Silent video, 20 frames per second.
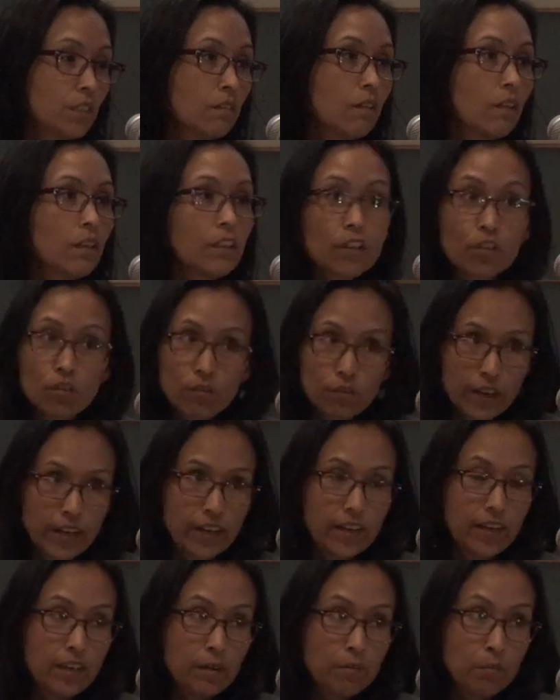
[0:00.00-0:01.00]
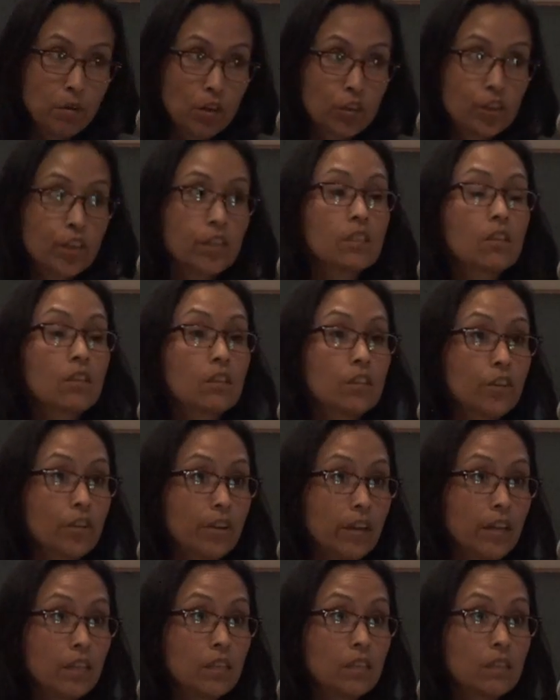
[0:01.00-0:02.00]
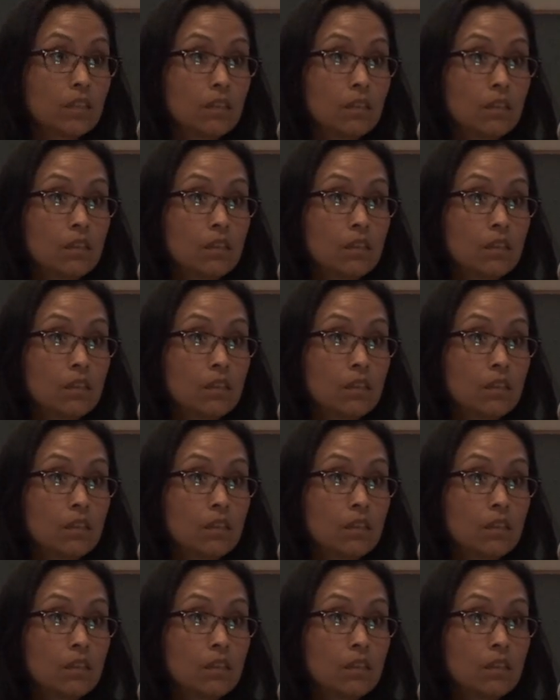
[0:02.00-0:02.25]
a little vanity project on your end.